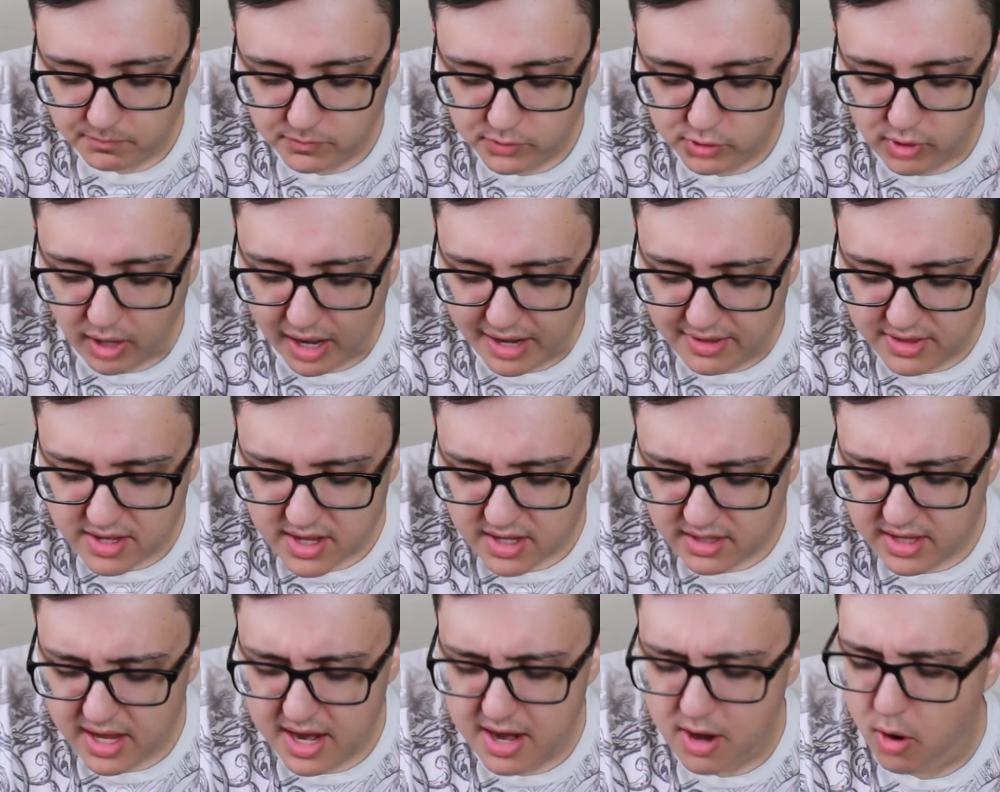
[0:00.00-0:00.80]
So I
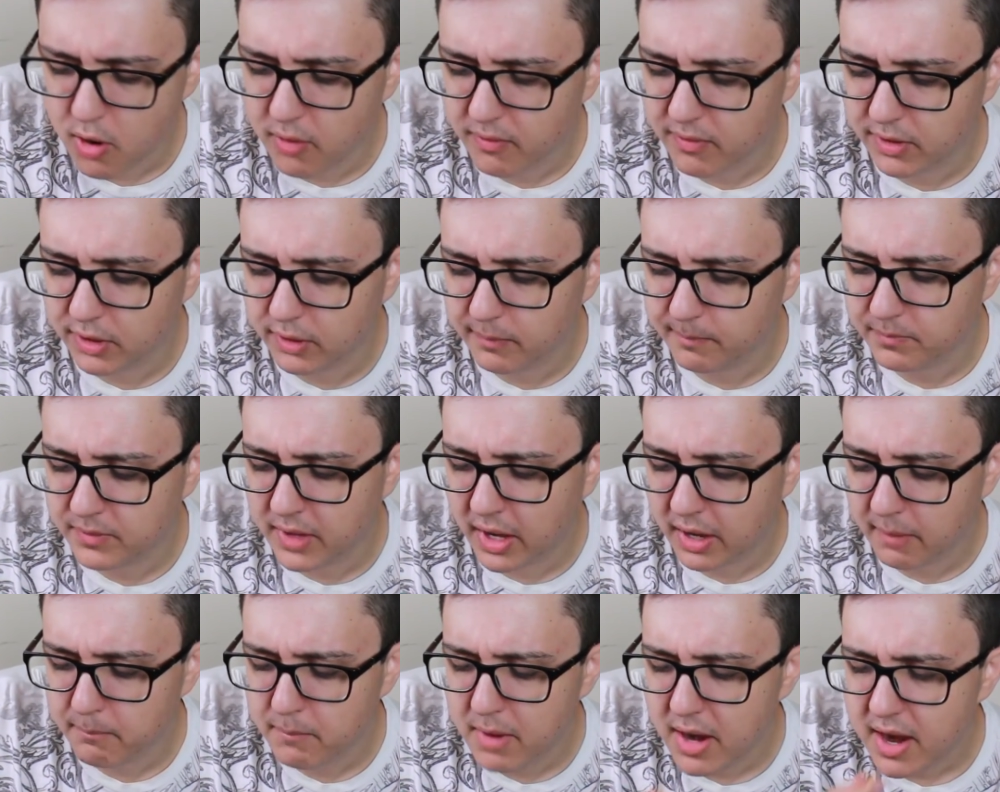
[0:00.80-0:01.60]
think they
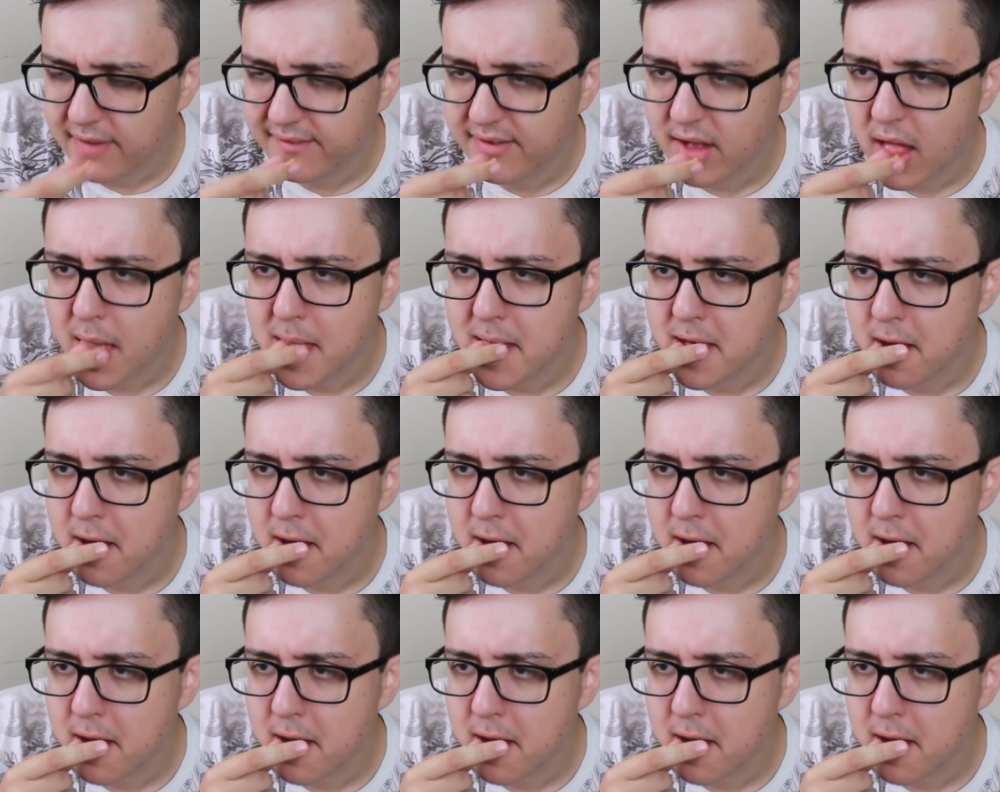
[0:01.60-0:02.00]
may have.